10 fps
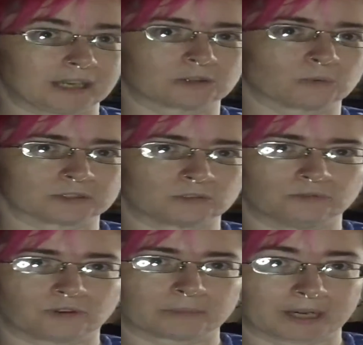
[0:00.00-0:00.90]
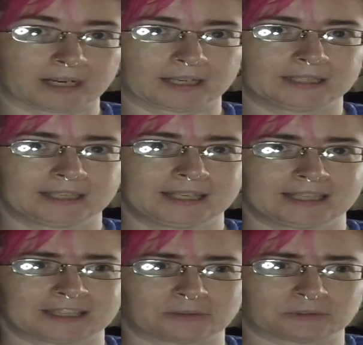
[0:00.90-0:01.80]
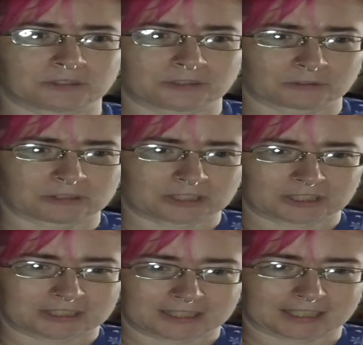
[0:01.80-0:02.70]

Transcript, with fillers: the other wasn't too far behind. That there was there were just